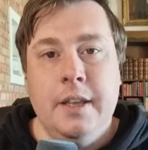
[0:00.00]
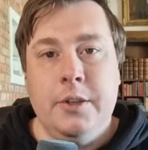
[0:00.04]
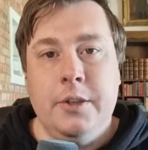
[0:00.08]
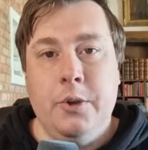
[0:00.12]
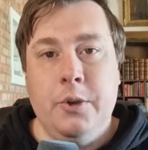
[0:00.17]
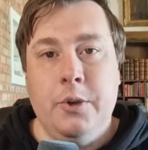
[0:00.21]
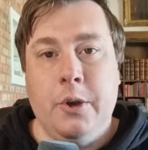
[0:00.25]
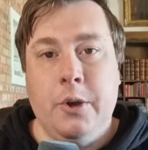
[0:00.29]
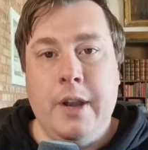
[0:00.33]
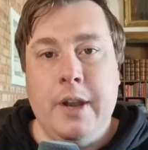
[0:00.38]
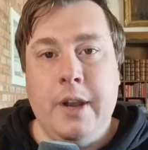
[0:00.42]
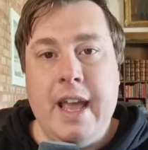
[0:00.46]

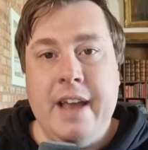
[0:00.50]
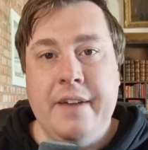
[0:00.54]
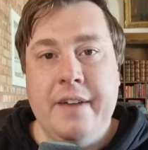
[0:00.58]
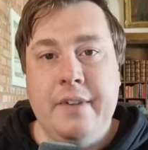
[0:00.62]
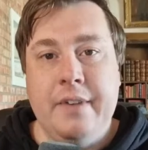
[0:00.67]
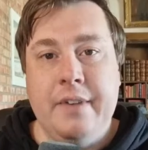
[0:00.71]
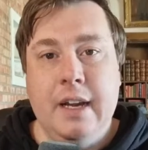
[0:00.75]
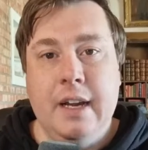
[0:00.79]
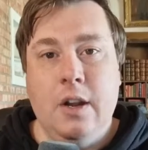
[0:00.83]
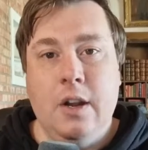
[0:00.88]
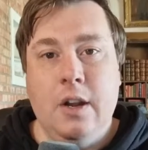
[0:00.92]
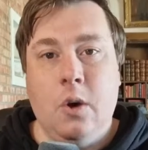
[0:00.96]
you're going to
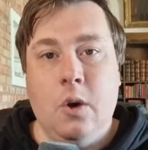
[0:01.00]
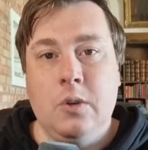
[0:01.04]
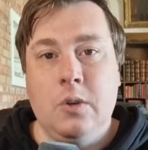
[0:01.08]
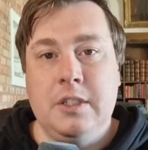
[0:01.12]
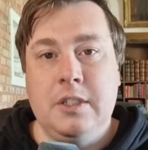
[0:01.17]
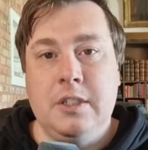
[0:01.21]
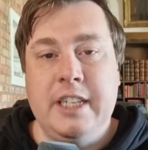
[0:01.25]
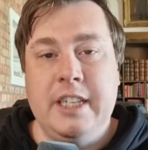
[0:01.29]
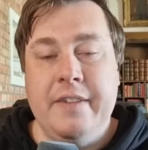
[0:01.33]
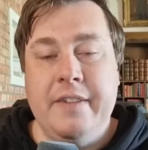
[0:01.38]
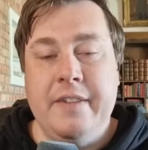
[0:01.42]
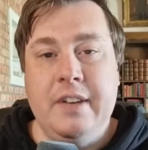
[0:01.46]
have a
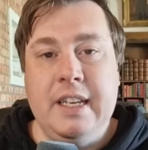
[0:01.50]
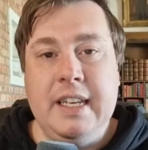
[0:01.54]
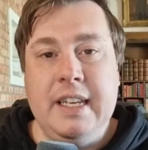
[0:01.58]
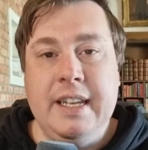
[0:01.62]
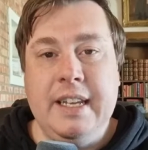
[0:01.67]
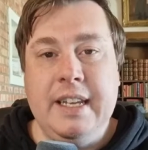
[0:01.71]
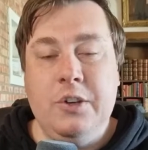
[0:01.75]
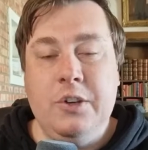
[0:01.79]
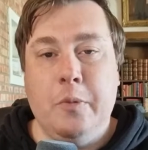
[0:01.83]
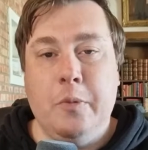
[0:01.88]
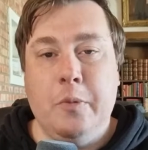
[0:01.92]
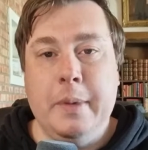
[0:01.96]

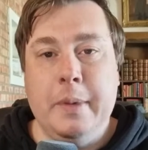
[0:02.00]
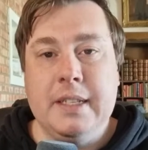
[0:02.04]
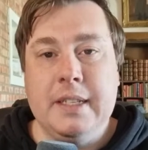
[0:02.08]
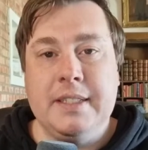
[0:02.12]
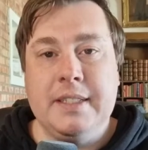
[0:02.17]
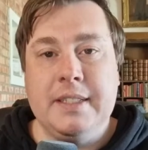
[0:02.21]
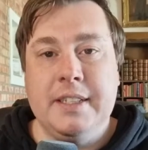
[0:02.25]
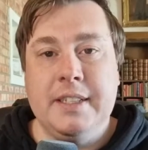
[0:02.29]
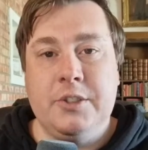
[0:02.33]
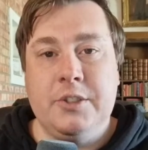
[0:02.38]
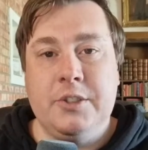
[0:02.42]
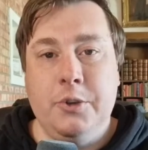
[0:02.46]
longevity in your
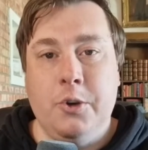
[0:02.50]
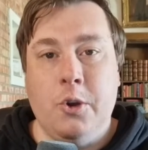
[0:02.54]
business.